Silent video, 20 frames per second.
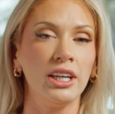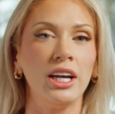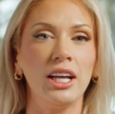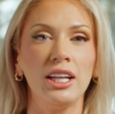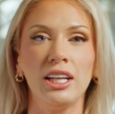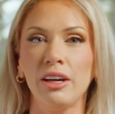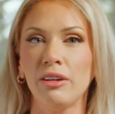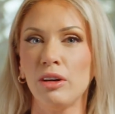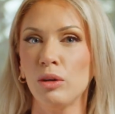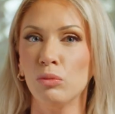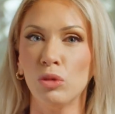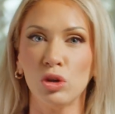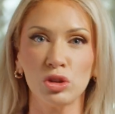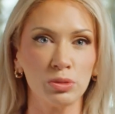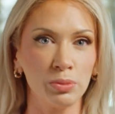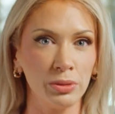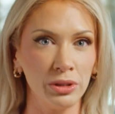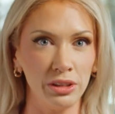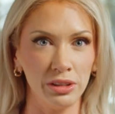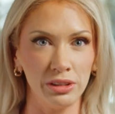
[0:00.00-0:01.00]
allowing
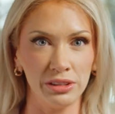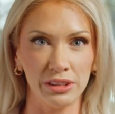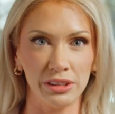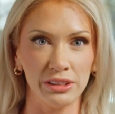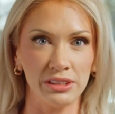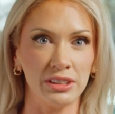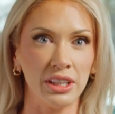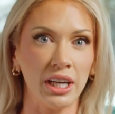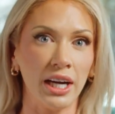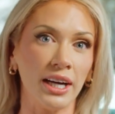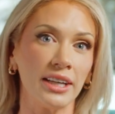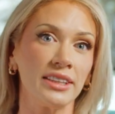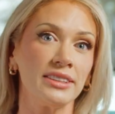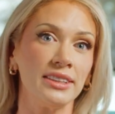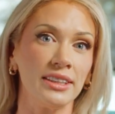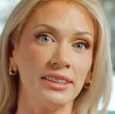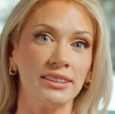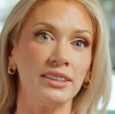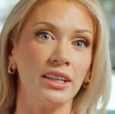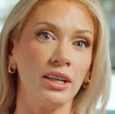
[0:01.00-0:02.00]
multiple users to
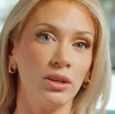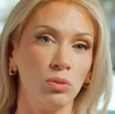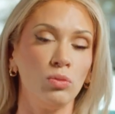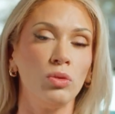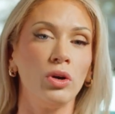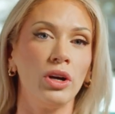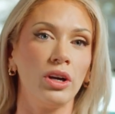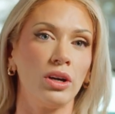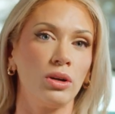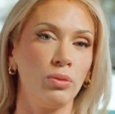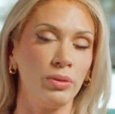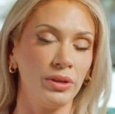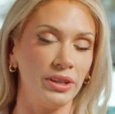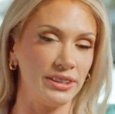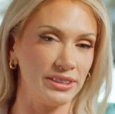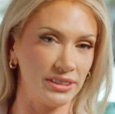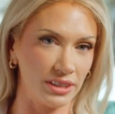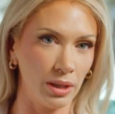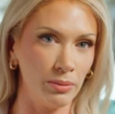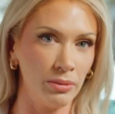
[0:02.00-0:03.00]
access and work with the
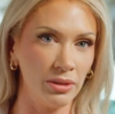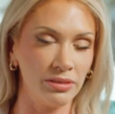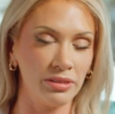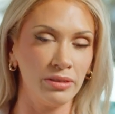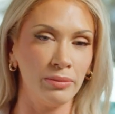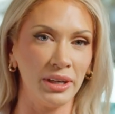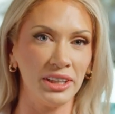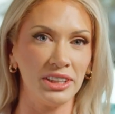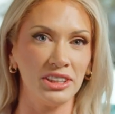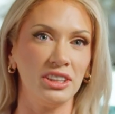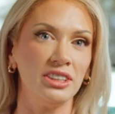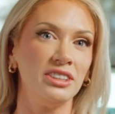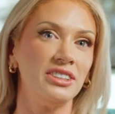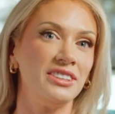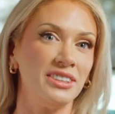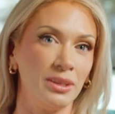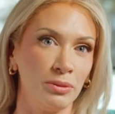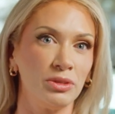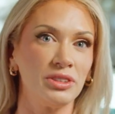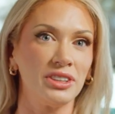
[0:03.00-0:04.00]
same information
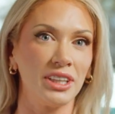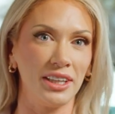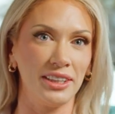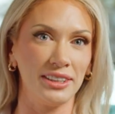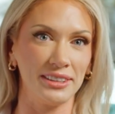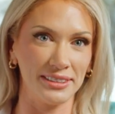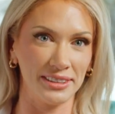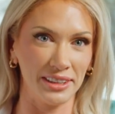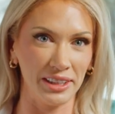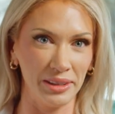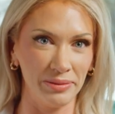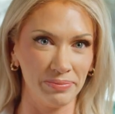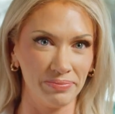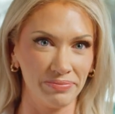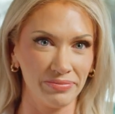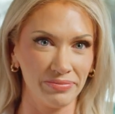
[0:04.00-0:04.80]
simultaneously.